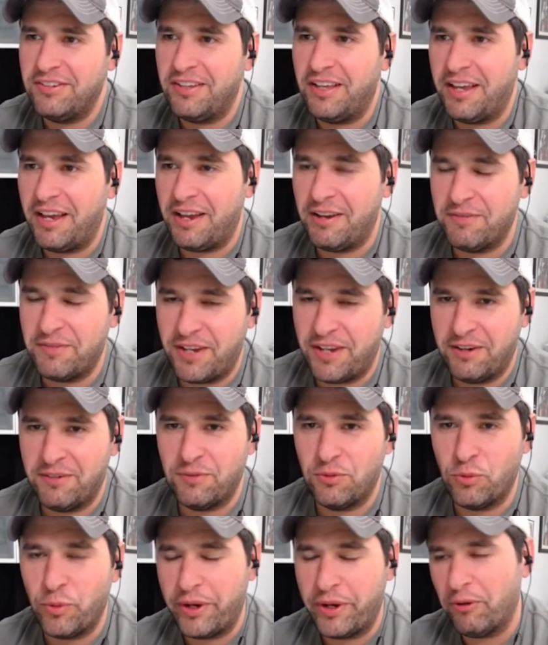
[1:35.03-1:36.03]
I, I, have kind of
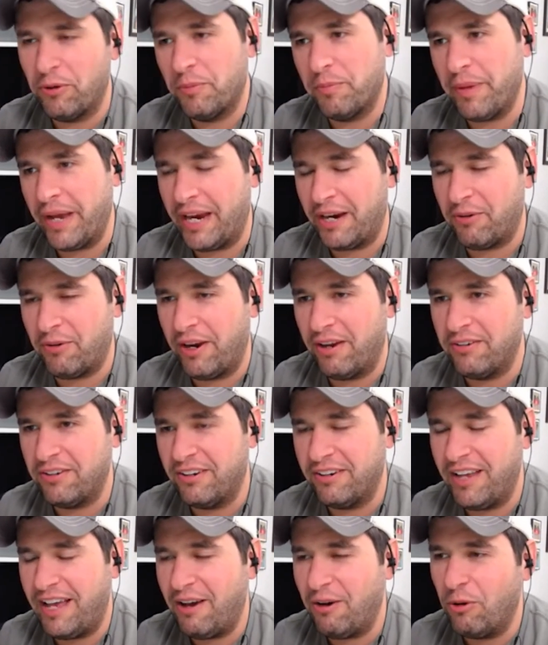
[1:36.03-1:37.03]
a weird background
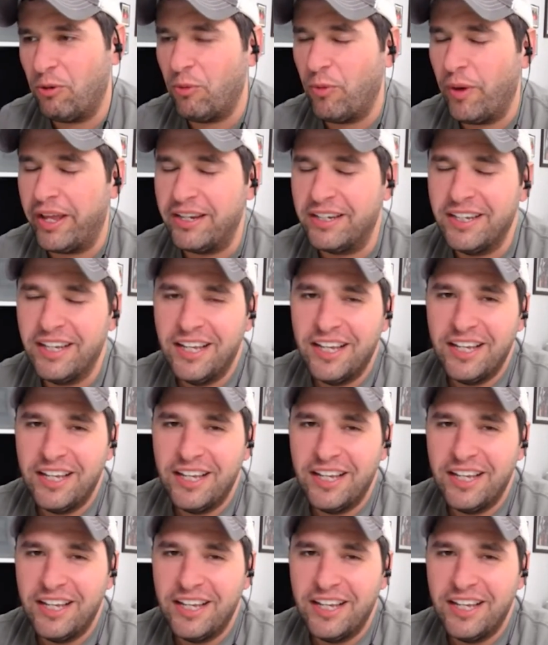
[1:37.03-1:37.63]
on how it went.